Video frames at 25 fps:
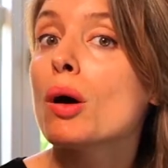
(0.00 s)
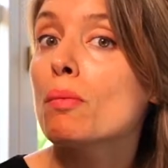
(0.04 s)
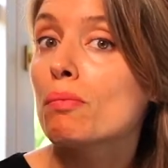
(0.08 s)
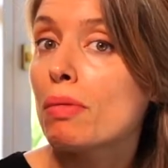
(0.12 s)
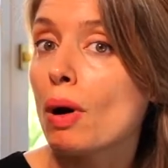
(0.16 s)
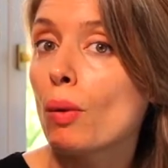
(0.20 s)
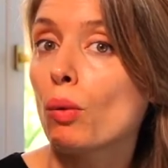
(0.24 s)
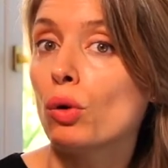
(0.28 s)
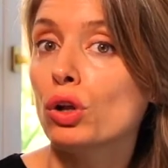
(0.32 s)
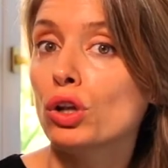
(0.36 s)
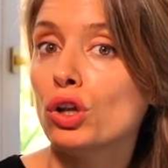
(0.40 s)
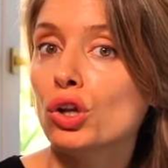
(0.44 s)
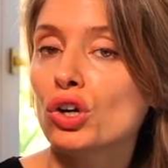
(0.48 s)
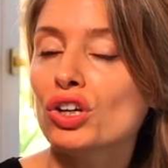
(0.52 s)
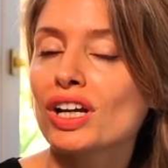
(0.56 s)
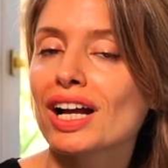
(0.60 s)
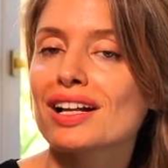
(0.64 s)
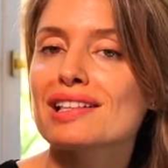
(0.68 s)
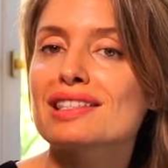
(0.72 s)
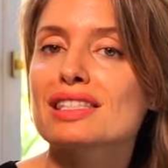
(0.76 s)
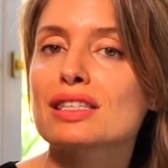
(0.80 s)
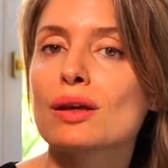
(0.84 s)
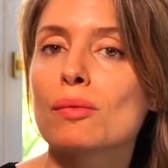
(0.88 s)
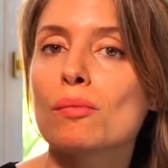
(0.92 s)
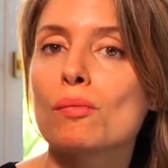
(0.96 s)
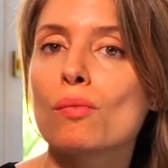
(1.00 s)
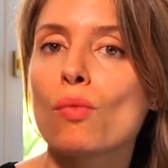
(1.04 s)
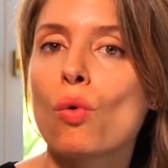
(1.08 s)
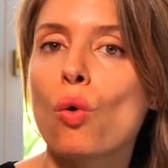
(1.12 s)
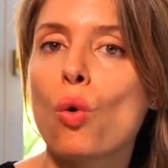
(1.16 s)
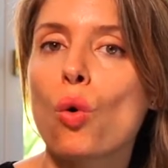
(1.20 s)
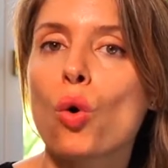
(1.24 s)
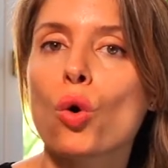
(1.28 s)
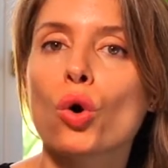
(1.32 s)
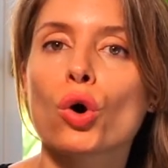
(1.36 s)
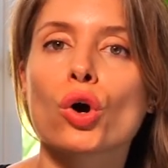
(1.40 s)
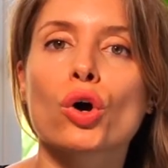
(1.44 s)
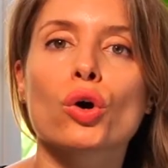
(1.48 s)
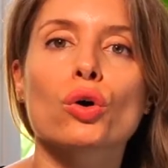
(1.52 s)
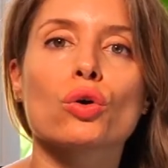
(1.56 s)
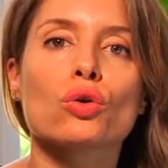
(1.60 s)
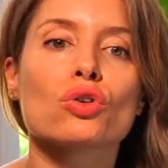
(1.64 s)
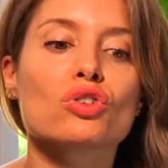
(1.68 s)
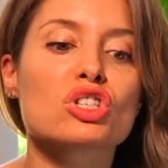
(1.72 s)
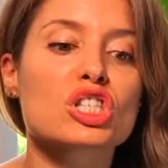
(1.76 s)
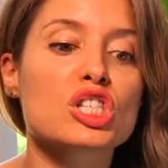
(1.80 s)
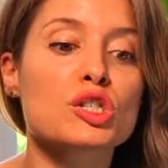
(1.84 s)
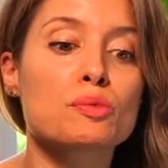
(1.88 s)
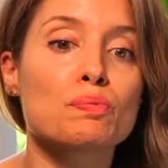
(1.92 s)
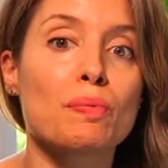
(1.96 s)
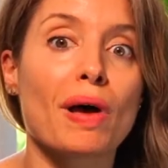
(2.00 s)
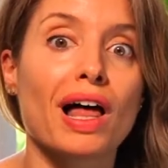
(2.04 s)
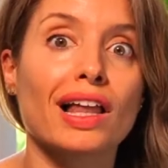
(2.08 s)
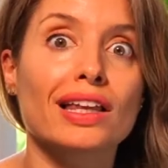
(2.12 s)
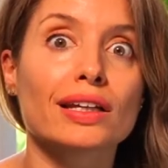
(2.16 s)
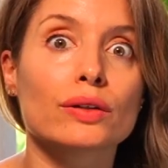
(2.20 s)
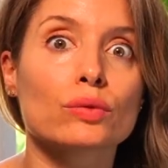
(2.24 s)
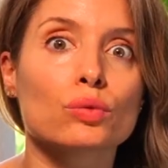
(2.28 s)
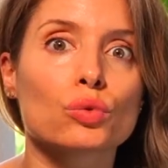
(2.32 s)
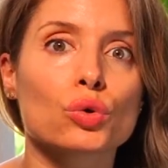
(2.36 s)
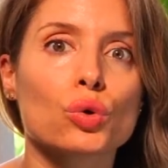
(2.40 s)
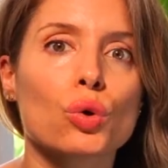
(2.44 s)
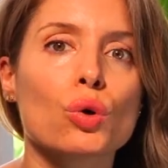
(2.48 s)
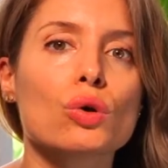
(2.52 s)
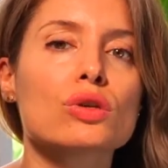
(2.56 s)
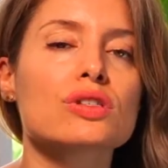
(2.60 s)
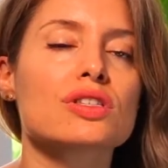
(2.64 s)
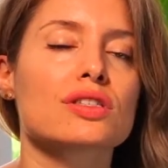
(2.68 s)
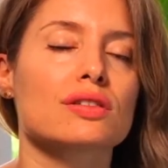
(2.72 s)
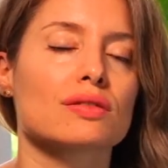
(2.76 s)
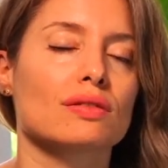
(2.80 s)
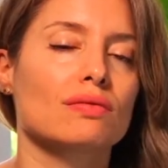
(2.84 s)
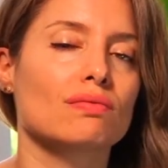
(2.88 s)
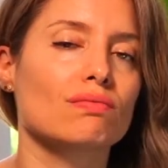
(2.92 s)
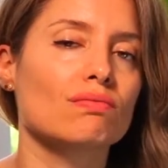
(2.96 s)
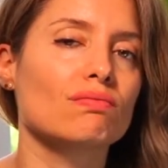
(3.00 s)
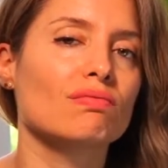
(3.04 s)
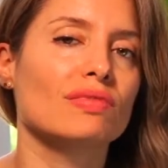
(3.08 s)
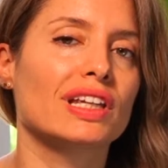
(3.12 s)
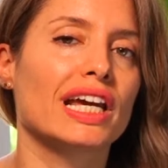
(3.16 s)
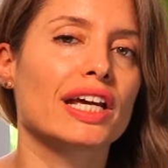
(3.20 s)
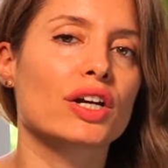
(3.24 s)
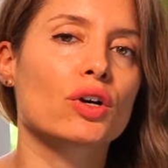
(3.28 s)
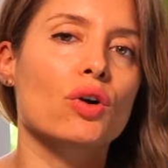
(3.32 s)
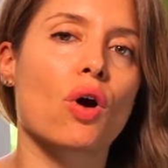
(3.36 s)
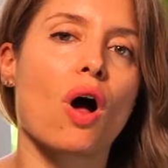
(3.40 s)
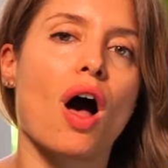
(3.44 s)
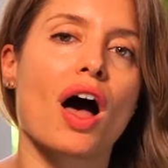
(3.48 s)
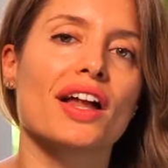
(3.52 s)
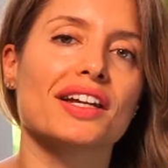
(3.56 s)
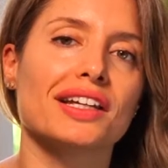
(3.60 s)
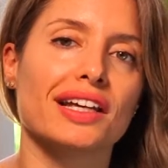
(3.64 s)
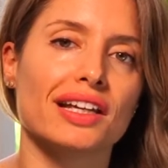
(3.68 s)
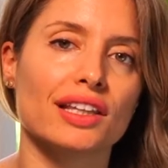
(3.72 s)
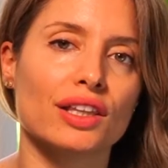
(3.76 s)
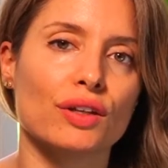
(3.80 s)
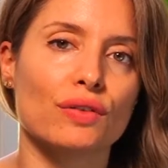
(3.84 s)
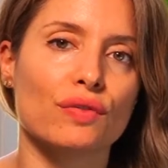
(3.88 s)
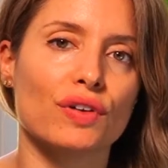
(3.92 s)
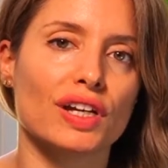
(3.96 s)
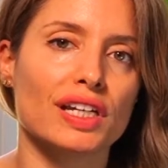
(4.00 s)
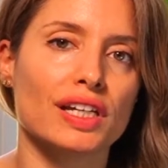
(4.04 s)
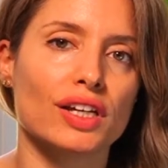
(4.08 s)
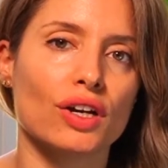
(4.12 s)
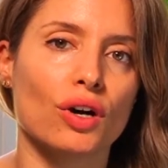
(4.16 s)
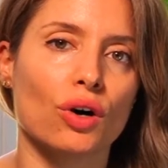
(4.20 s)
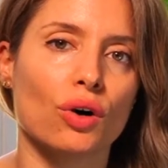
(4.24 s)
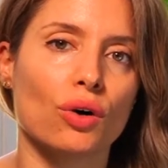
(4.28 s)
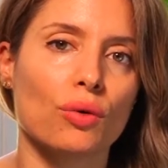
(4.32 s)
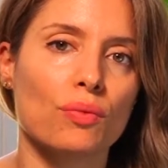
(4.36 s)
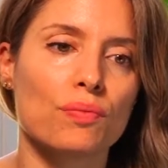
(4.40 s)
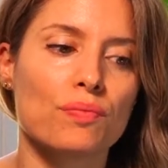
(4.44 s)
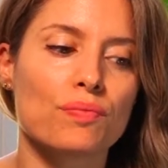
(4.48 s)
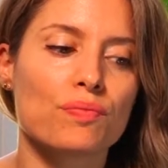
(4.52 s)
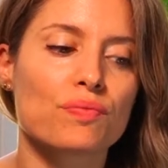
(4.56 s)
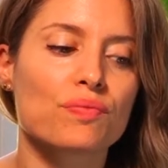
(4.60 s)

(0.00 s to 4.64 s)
But we'll look at some more spelling rules later on in the video.